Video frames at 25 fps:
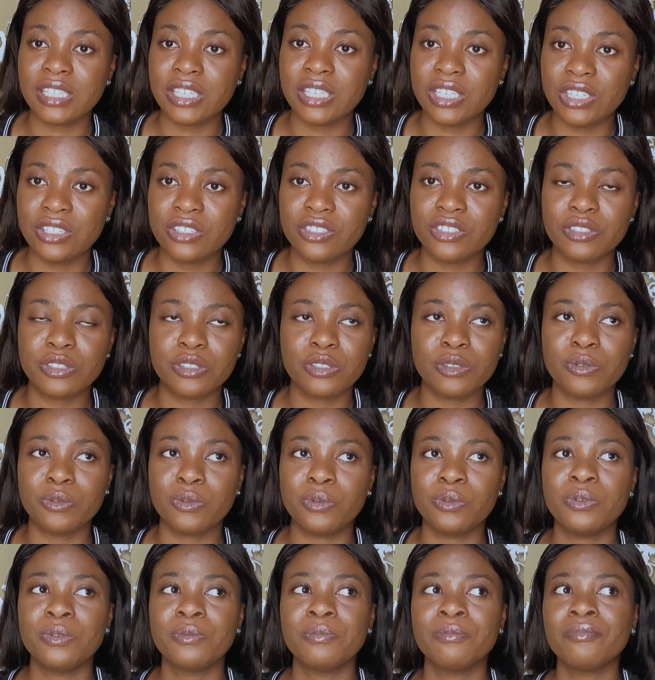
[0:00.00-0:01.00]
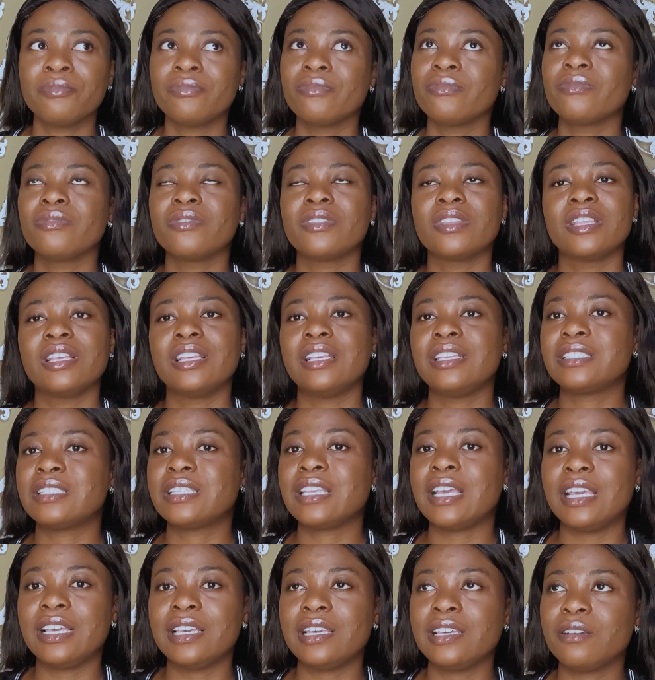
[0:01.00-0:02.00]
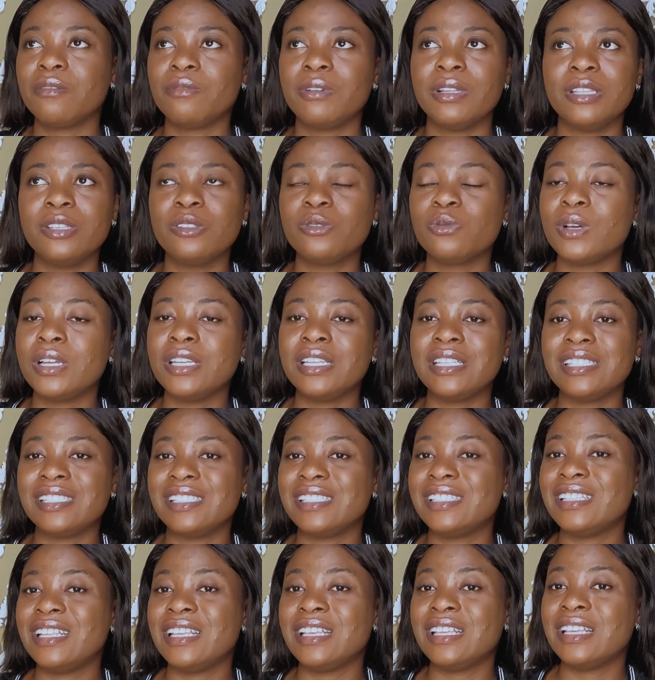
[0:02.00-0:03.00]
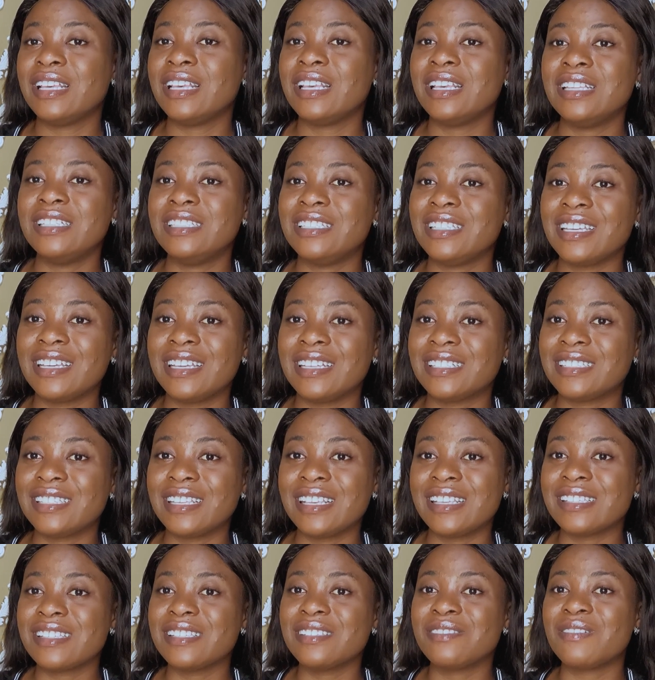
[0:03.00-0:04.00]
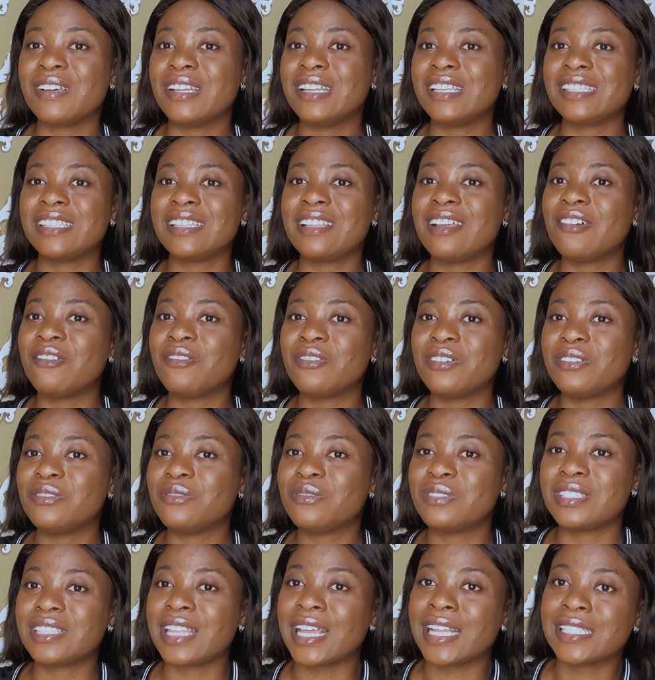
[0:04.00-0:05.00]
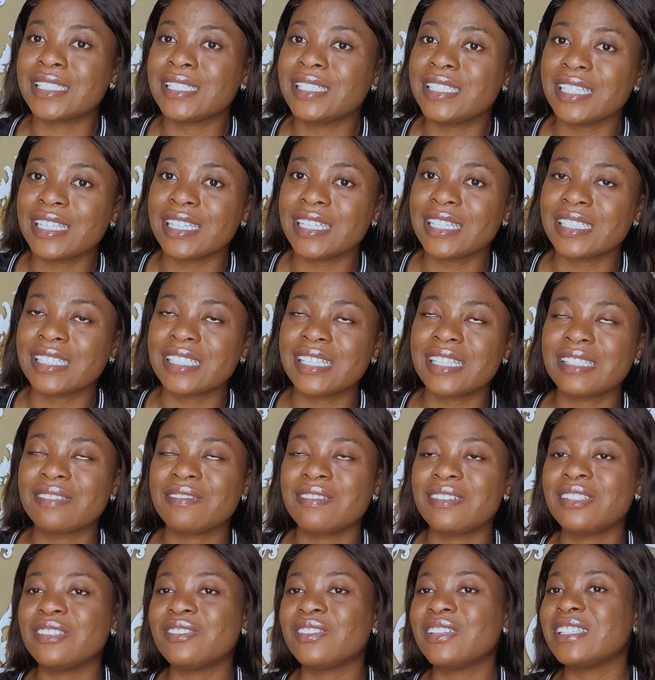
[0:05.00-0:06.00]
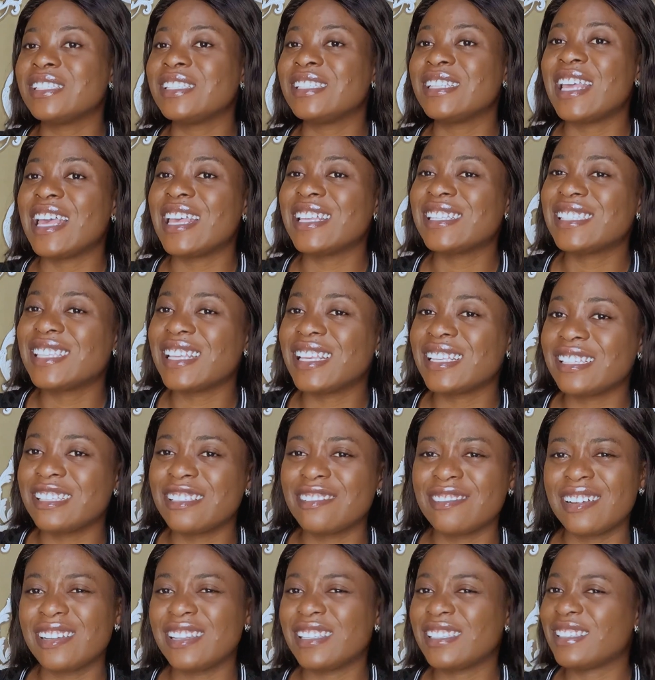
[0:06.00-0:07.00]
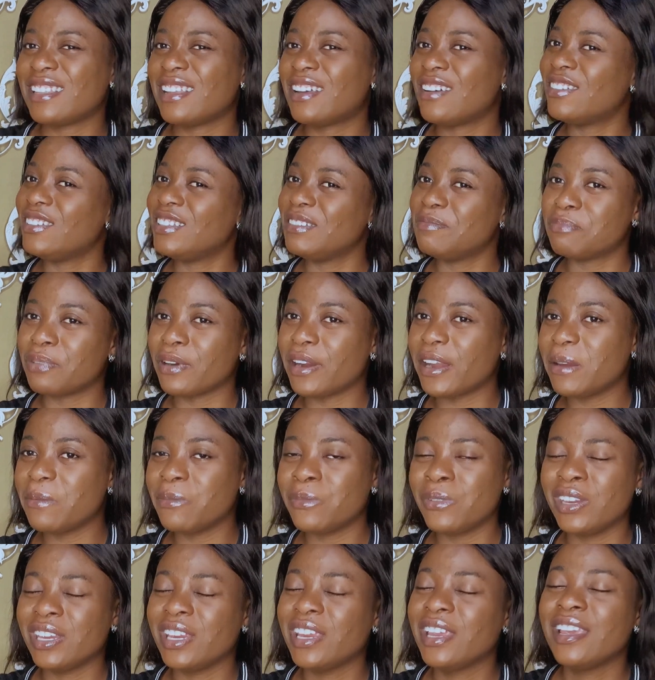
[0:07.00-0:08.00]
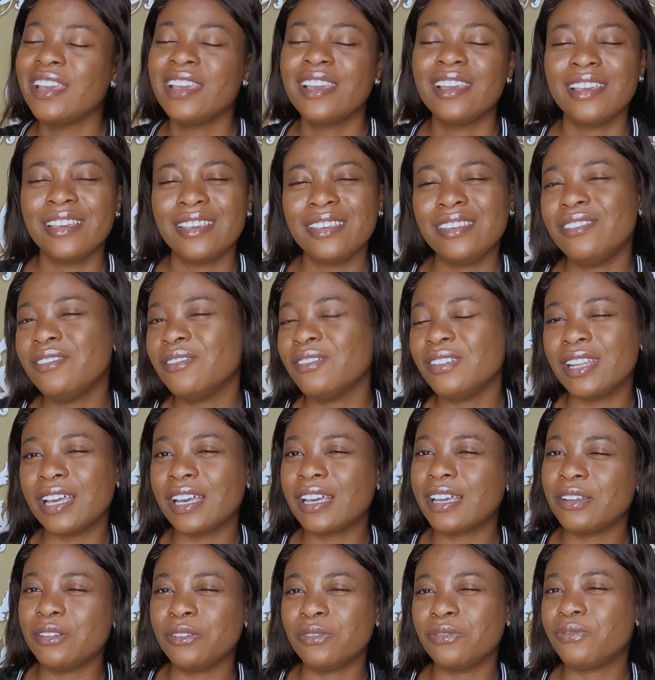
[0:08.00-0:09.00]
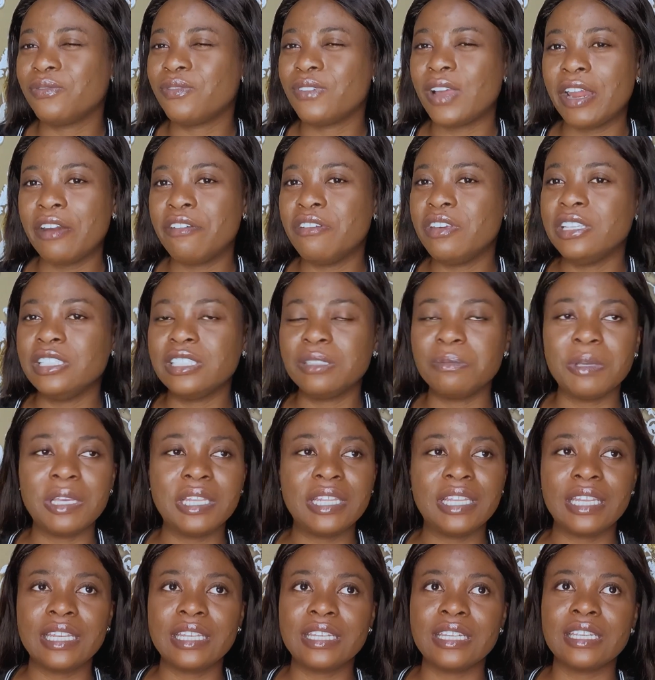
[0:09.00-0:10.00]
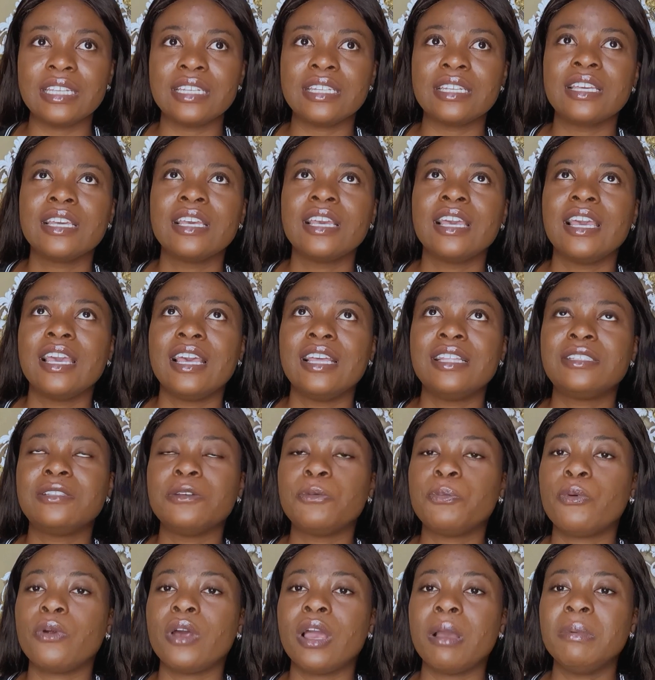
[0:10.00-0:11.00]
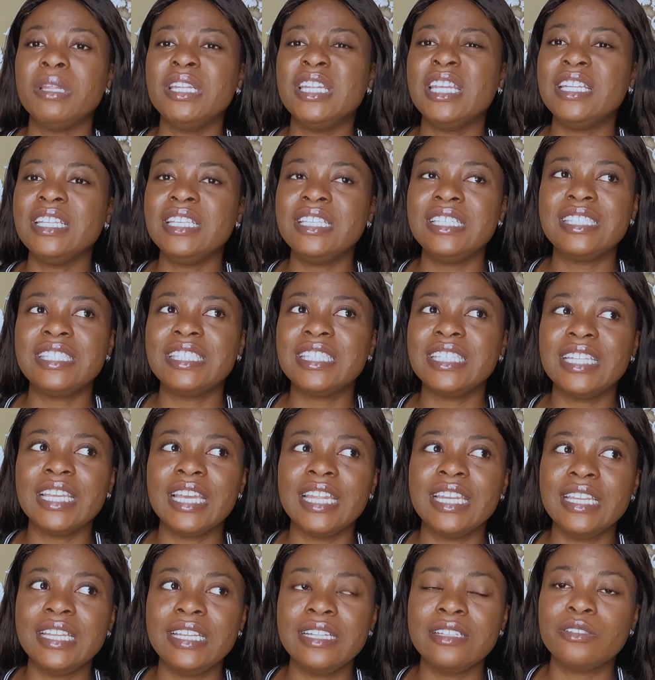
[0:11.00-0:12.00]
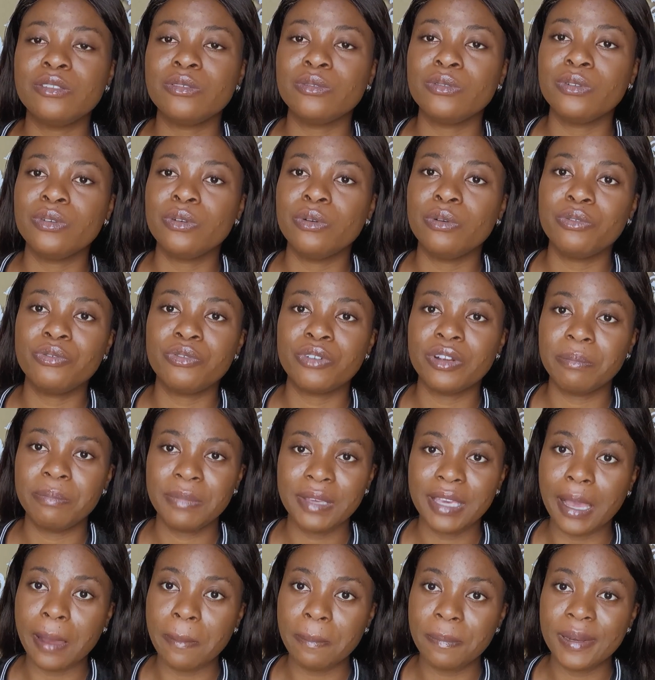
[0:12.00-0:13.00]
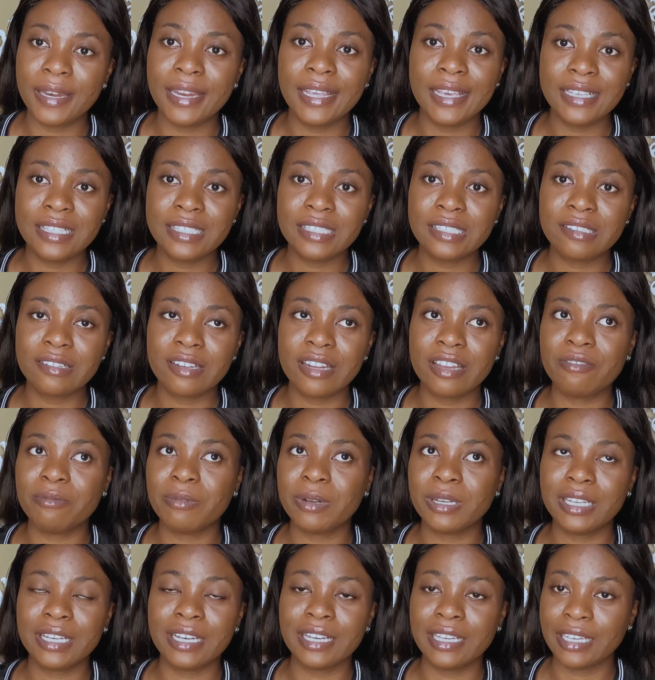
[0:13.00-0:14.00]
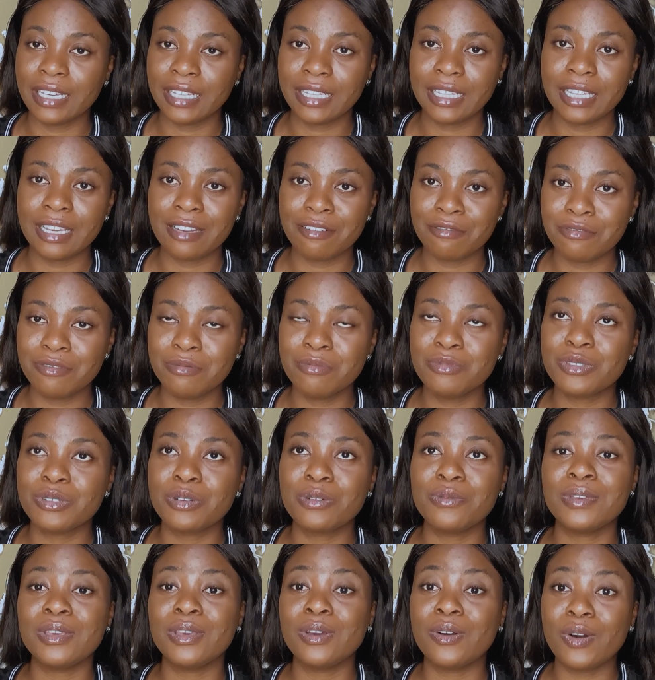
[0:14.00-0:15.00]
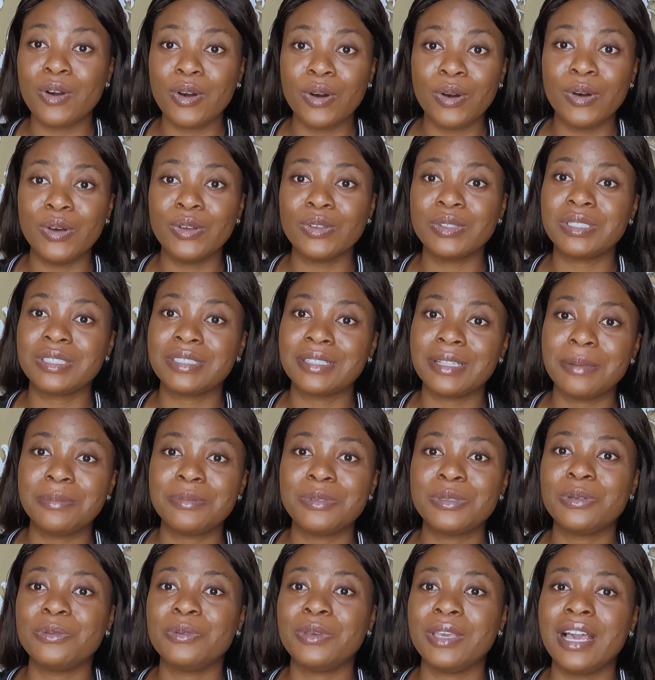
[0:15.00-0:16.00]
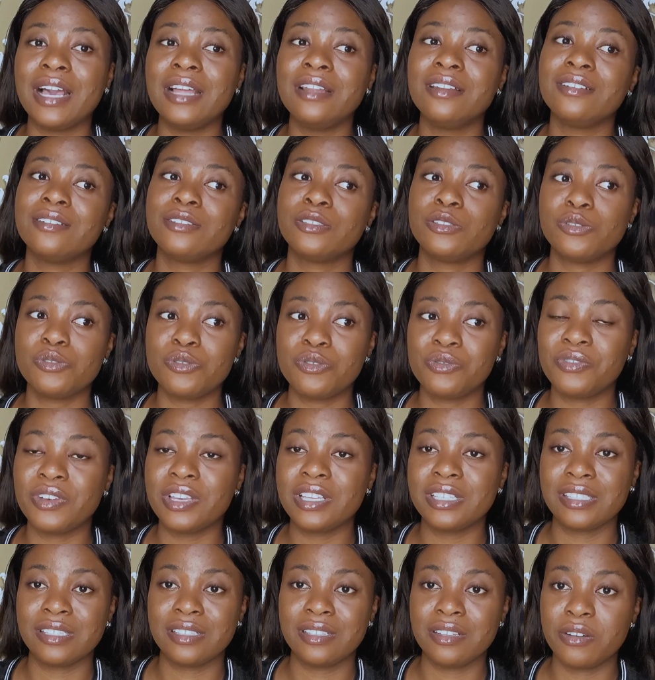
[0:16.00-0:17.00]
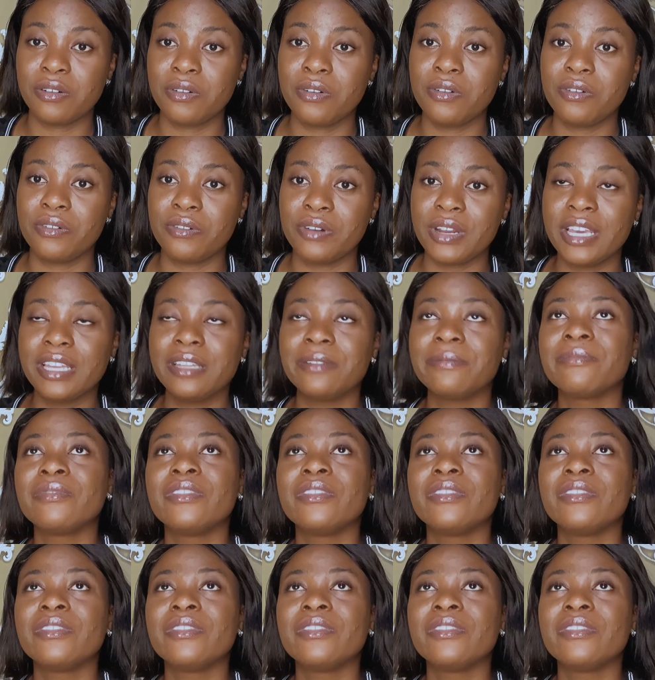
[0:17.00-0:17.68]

each, so it's like when this one is in the JSS, this one is now going to start JSS. When this one is in SS, this one is now in primary. That kind of arrangement they did. And so probably they didn't see the need to go for a bigger place so that everybody can get their room. So we all slept. So we had sofas in the hall, right?